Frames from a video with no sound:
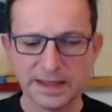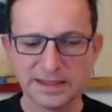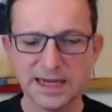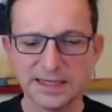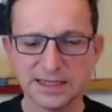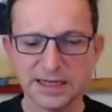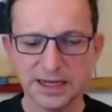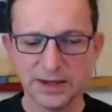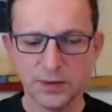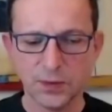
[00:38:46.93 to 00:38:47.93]

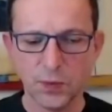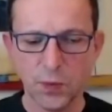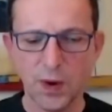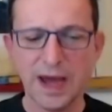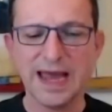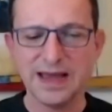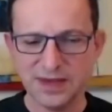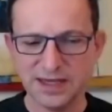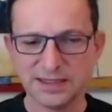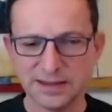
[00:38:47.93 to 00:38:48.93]
day-to-day way
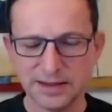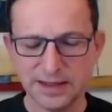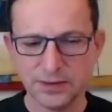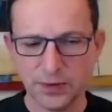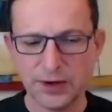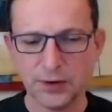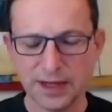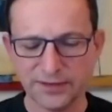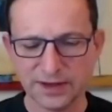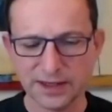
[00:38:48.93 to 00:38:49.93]
we're all
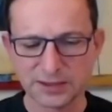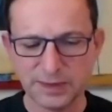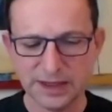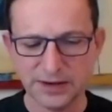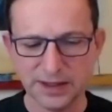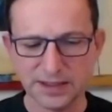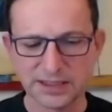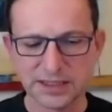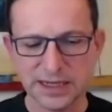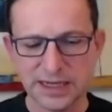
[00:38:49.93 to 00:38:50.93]
having
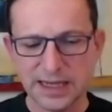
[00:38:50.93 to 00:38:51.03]
experience,